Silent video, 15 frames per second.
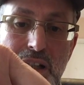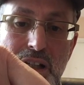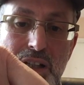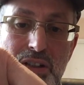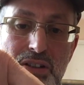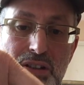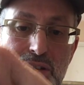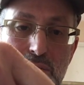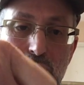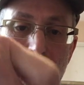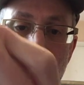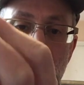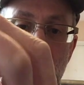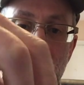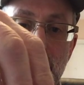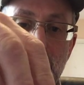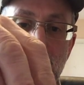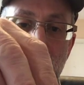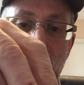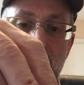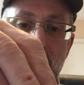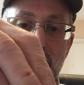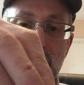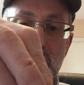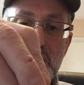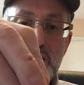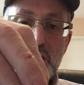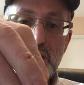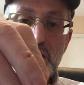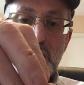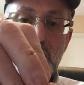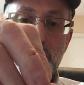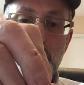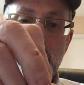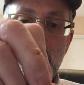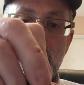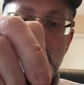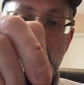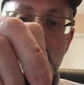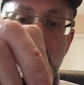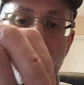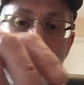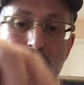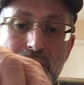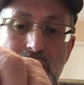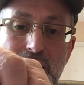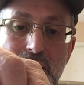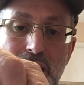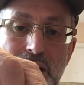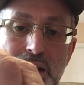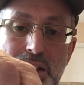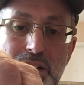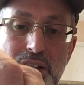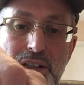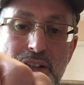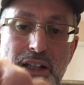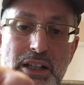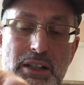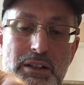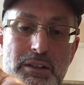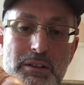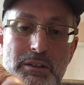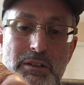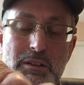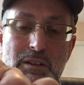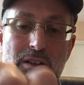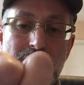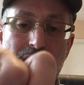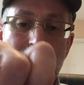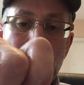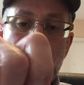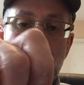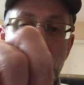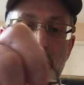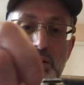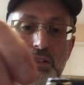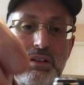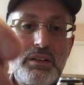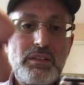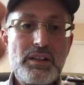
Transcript: I just want to, you lift this up. Let me get my nail in there. There we go.